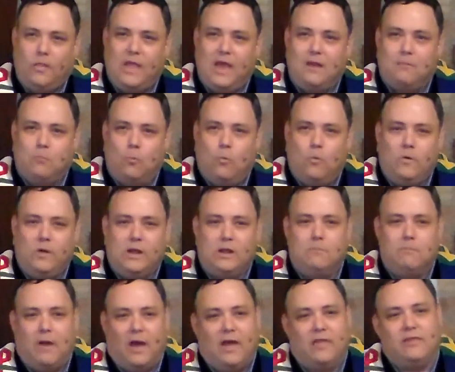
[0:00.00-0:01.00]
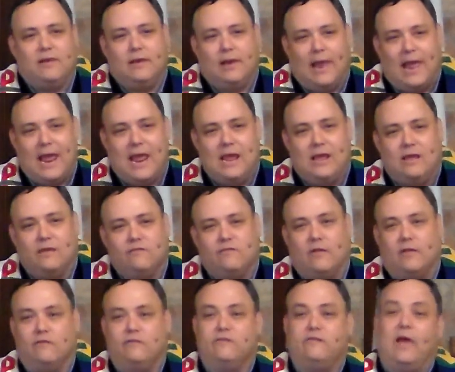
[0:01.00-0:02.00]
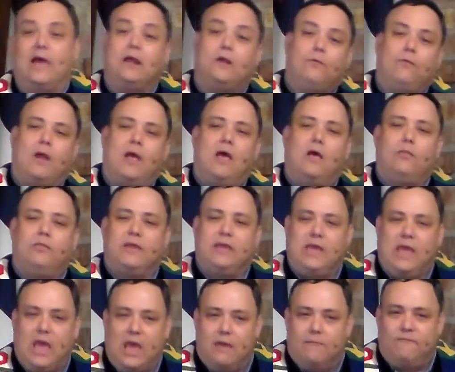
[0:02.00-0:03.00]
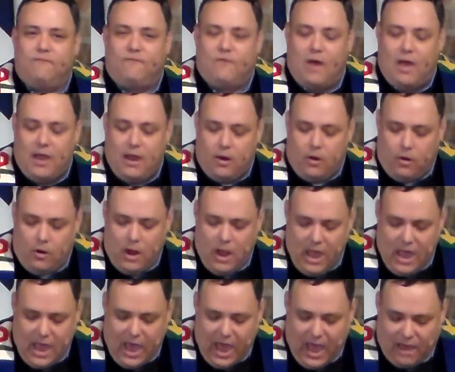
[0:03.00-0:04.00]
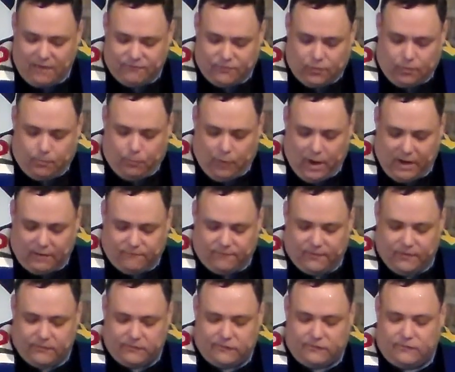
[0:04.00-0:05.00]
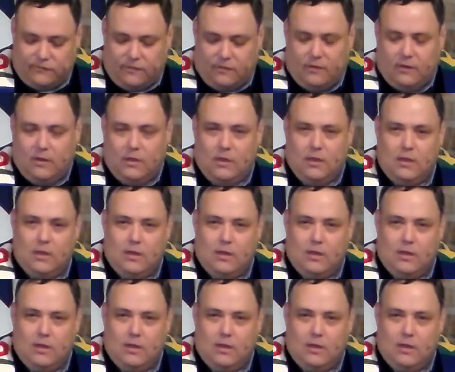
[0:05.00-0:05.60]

on that morning by the lake as they sat around the campfire after breakfast,